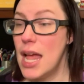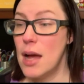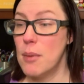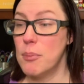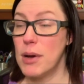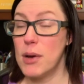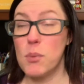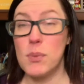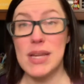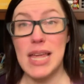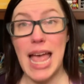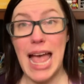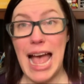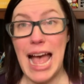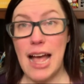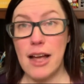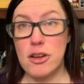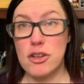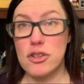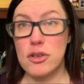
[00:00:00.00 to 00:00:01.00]
But we
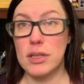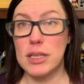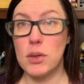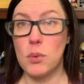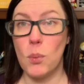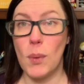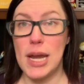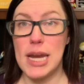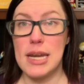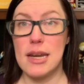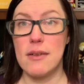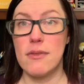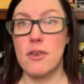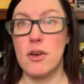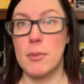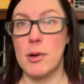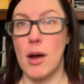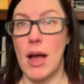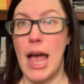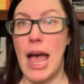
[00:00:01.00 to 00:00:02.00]
actually waited for
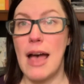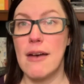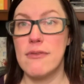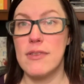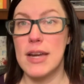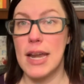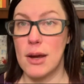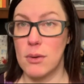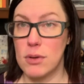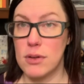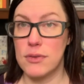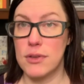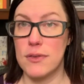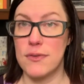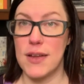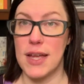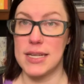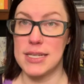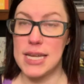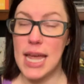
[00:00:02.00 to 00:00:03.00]
about half an hour for
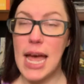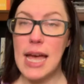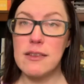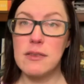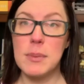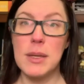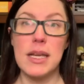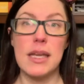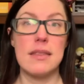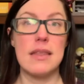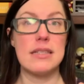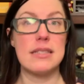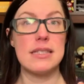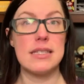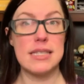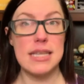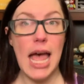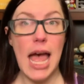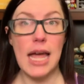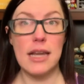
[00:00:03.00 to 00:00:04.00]
Fantasmic, and then
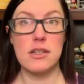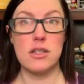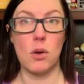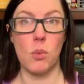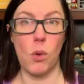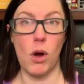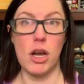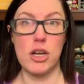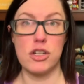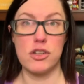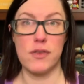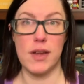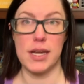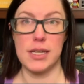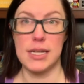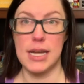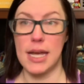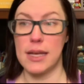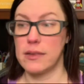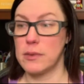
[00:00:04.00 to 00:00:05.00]
sat to watch
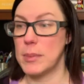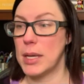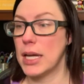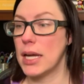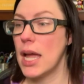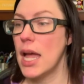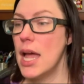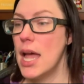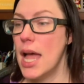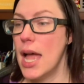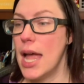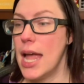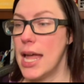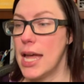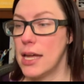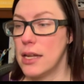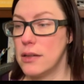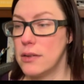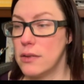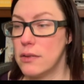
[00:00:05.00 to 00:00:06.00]
Fantasmic,
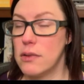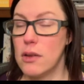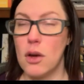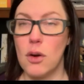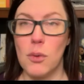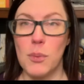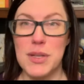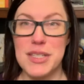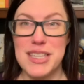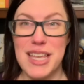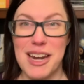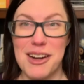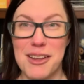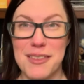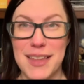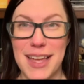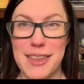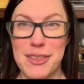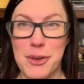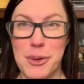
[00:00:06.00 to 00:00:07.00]
and so we sat on
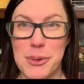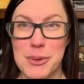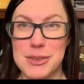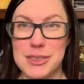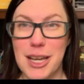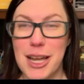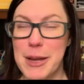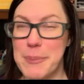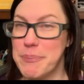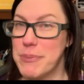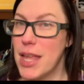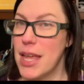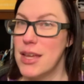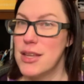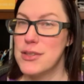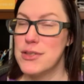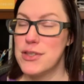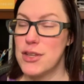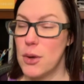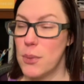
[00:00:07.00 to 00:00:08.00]
that the whole time.
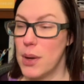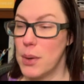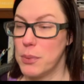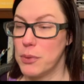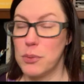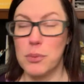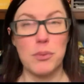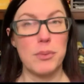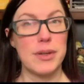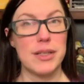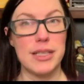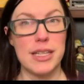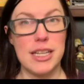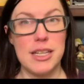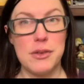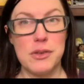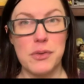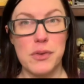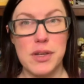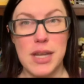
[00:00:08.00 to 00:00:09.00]
So it was really
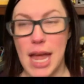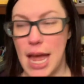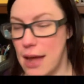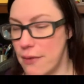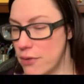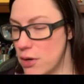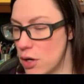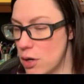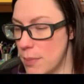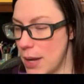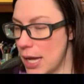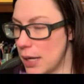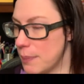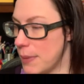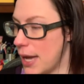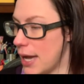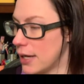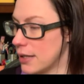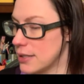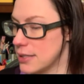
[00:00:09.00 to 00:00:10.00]
useful to have in our
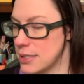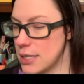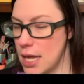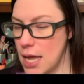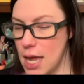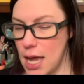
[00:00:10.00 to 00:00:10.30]
backpacks.